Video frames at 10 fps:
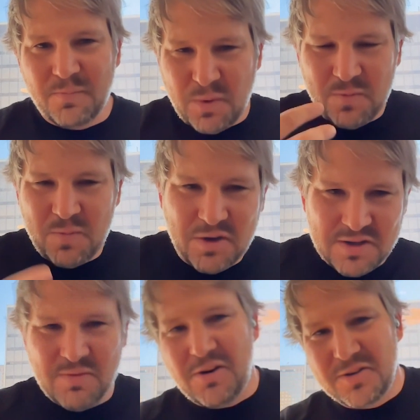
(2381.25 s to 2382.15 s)
but
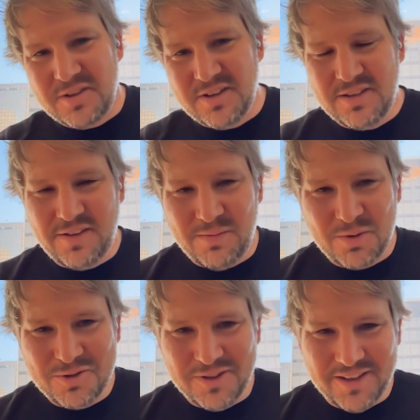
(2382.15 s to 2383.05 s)
because we also develop a
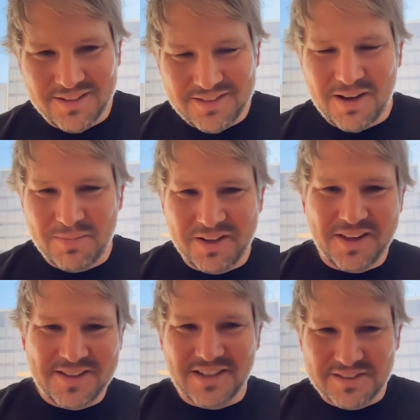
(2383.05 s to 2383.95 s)
tooling company
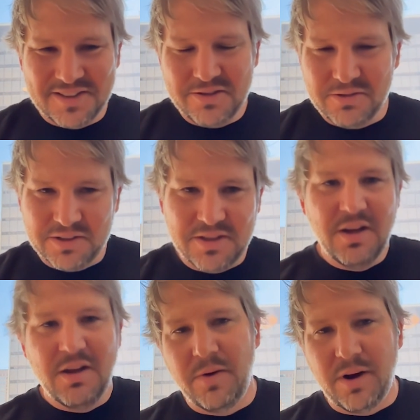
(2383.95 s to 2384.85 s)
that sells these tools,
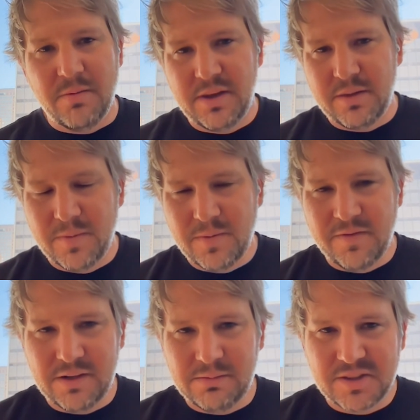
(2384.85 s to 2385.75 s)
we're going to make them
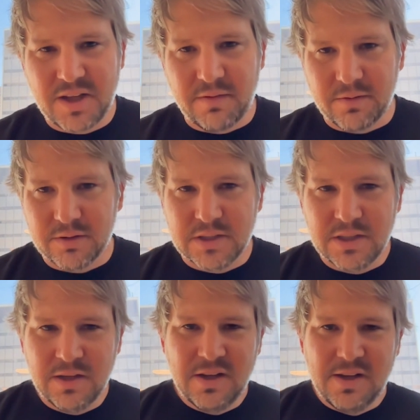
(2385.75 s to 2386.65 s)
available to everyone.
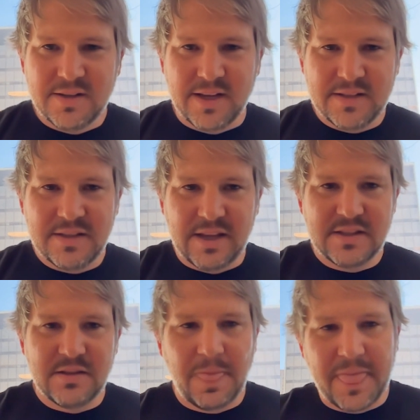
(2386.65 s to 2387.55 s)
So
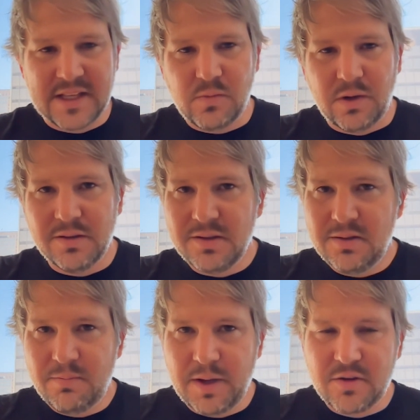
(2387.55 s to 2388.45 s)
that's
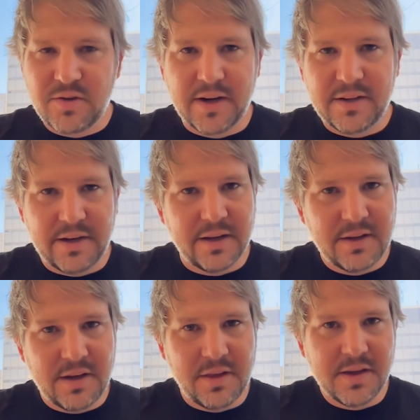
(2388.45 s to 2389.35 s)
one big trend that I
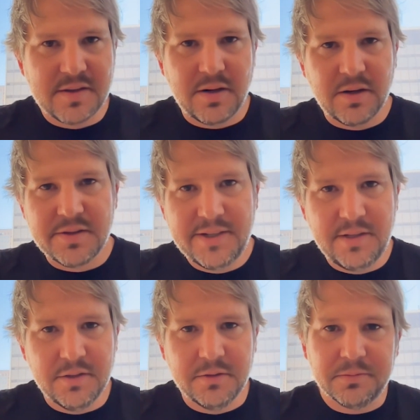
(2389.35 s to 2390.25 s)
think is going to continue.